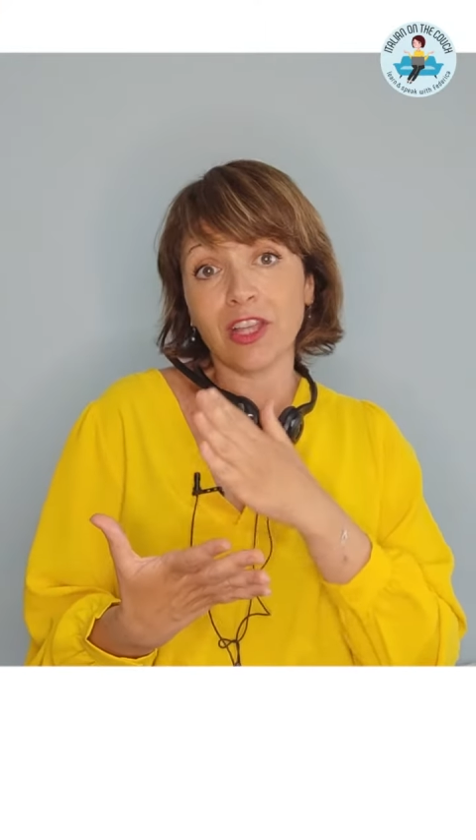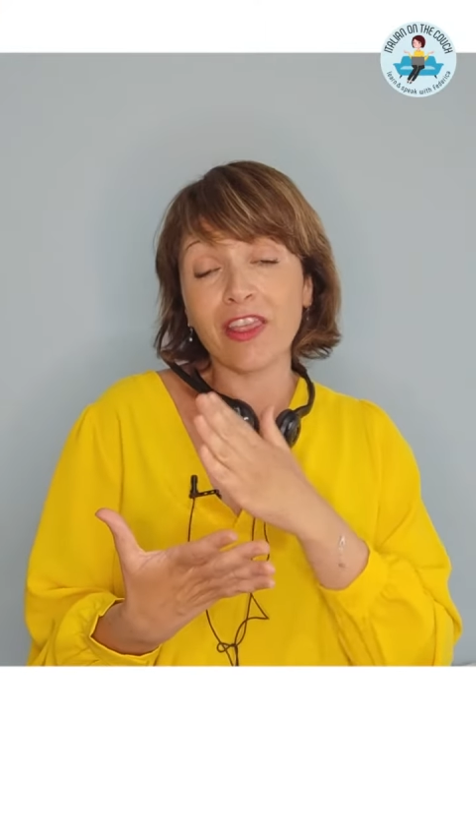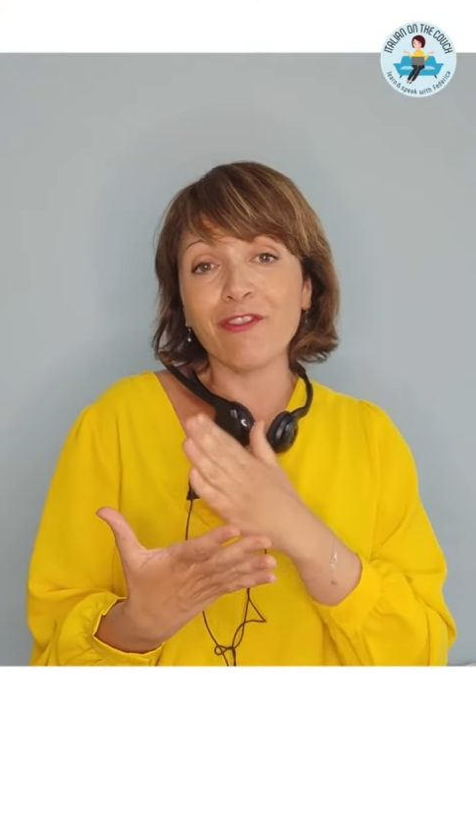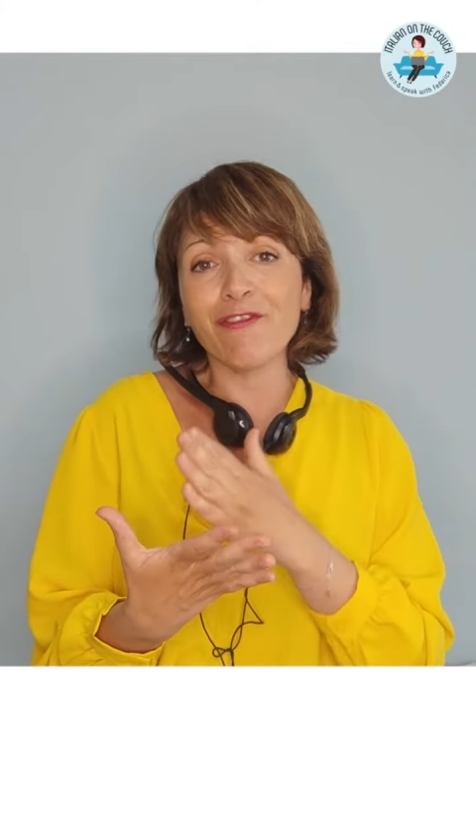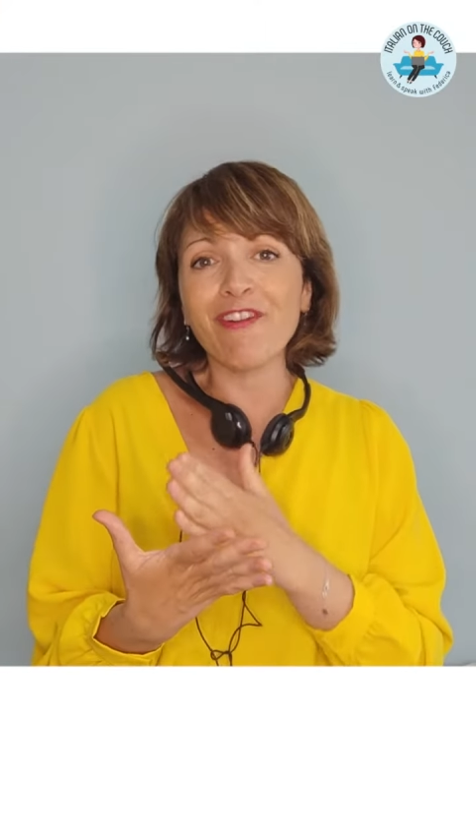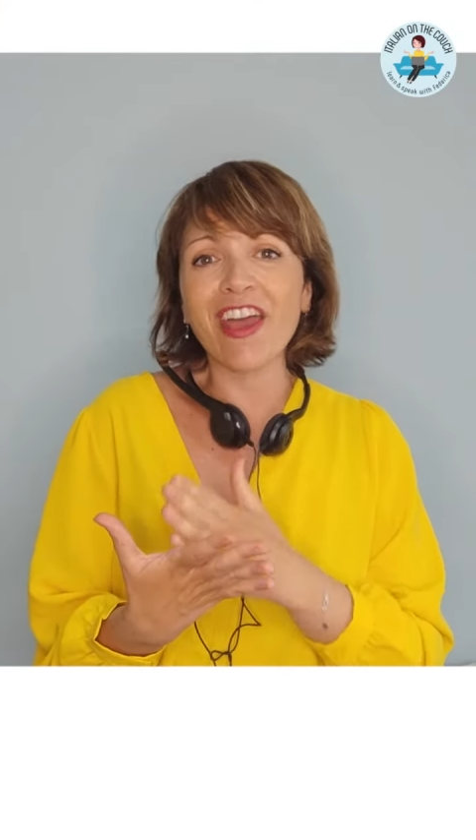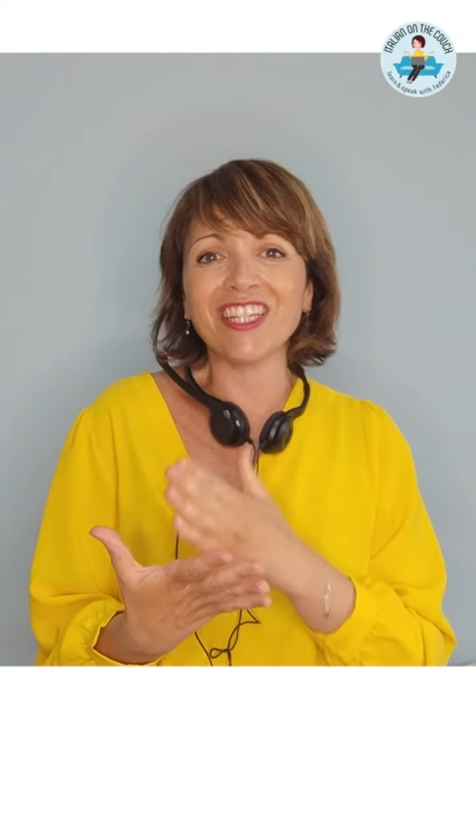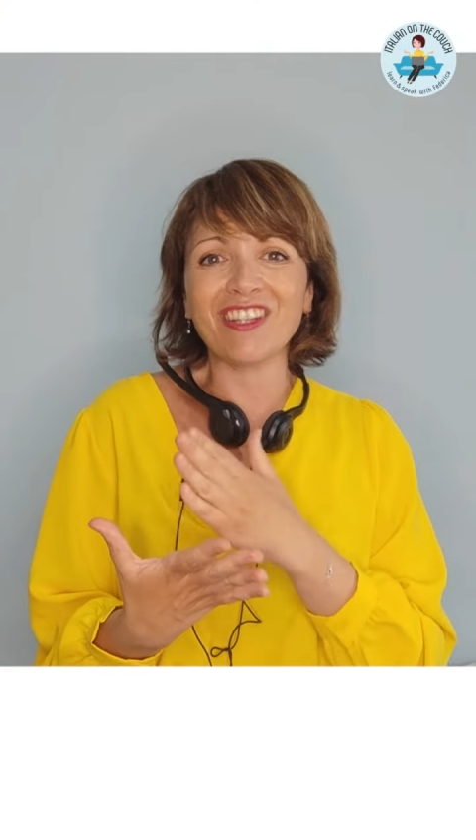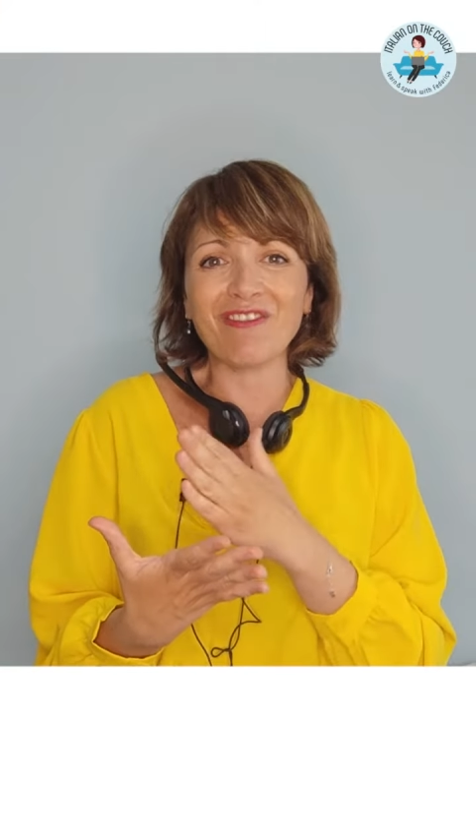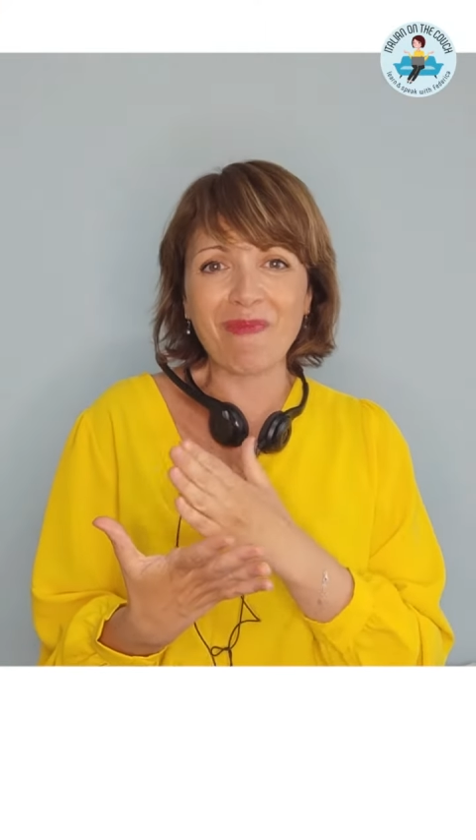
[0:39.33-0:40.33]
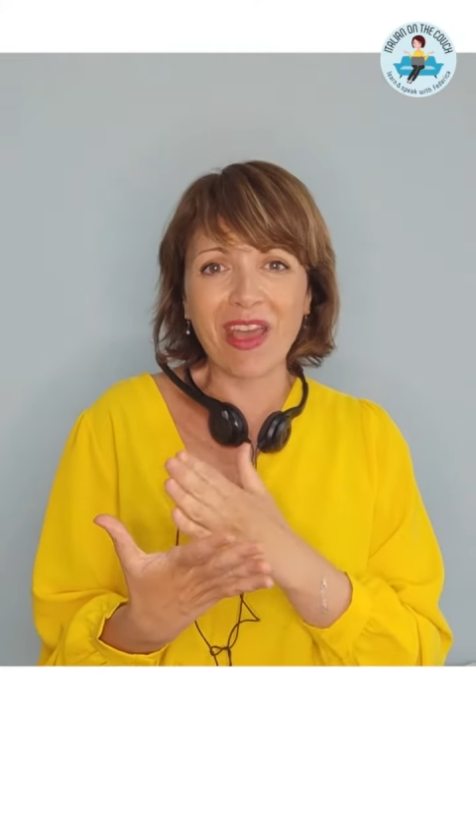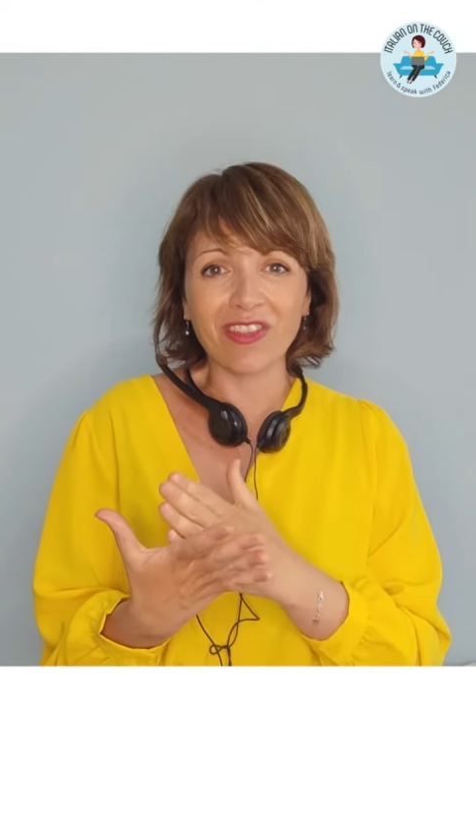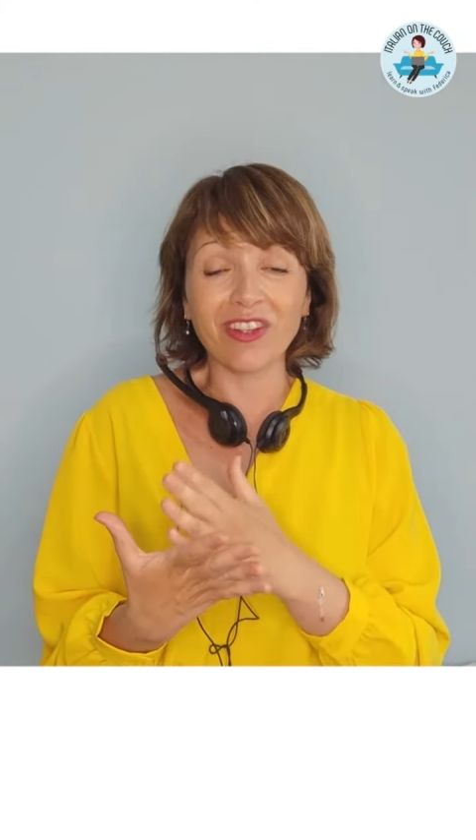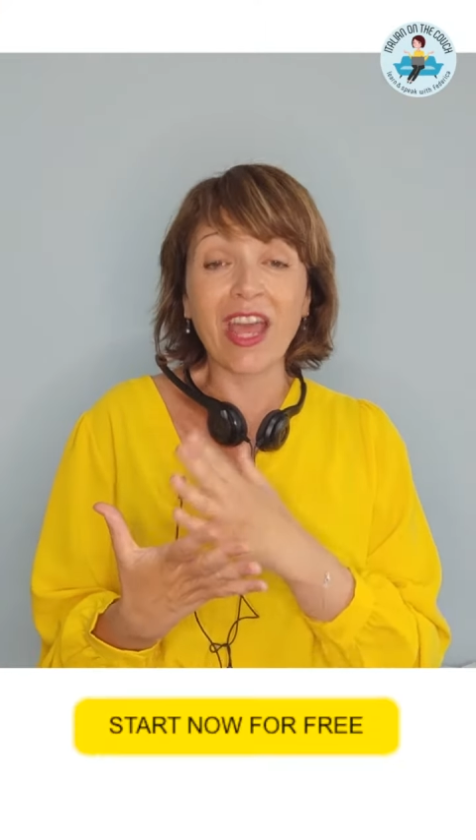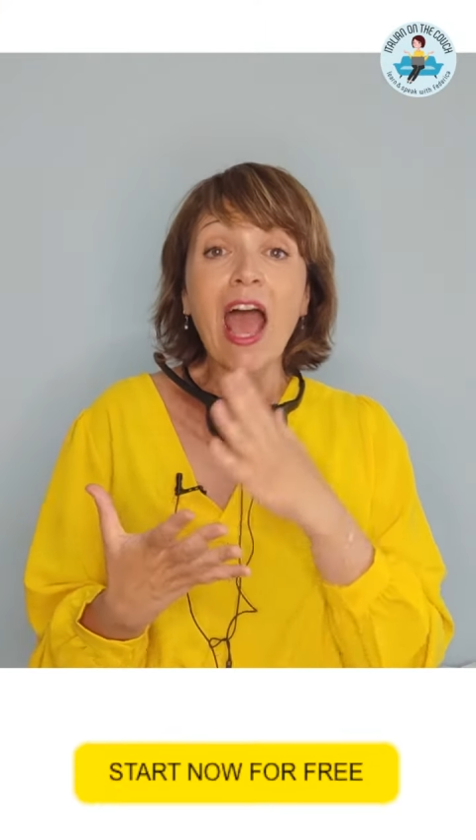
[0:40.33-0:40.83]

and effective method,